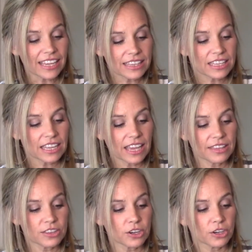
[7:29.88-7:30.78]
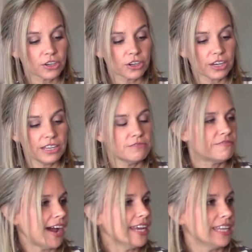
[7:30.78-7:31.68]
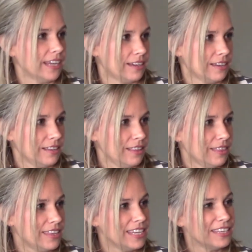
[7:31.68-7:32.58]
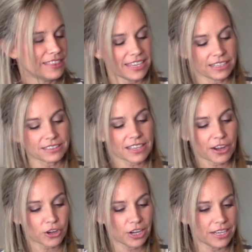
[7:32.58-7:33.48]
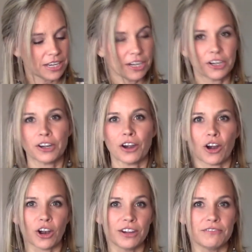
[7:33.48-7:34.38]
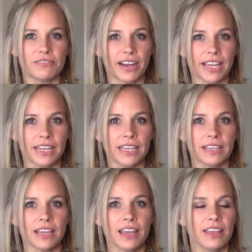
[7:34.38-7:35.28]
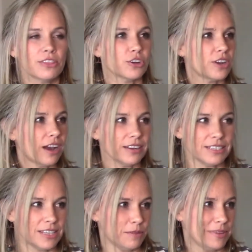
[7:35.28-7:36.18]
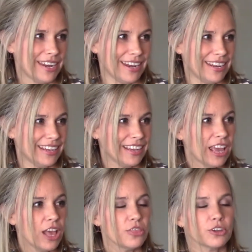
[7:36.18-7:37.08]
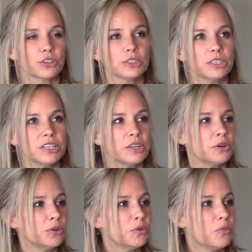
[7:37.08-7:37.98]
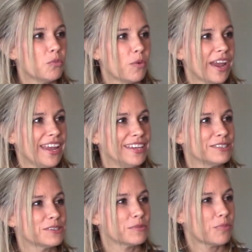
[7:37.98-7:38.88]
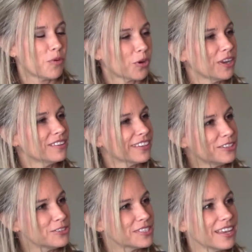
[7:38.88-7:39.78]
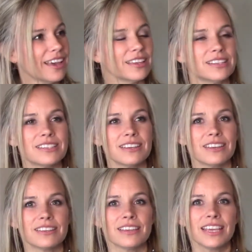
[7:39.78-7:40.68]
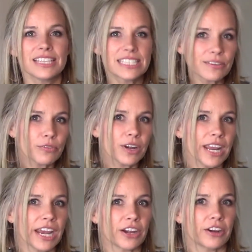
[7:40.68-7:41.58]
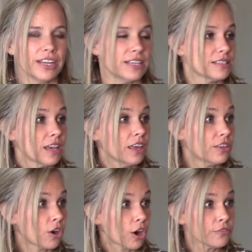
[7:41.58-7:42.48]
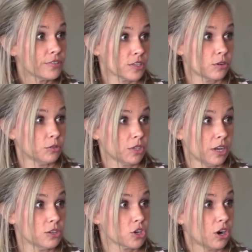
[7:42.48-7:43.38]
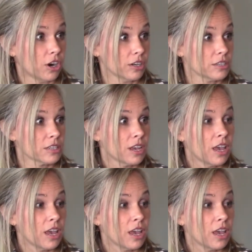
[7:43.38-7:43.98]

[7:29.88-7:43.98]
and and they're inviting. The things that are in here are inviting. They're not intimidating. They're little ways to pour in, like you said, to different areas, there are physical touch cards.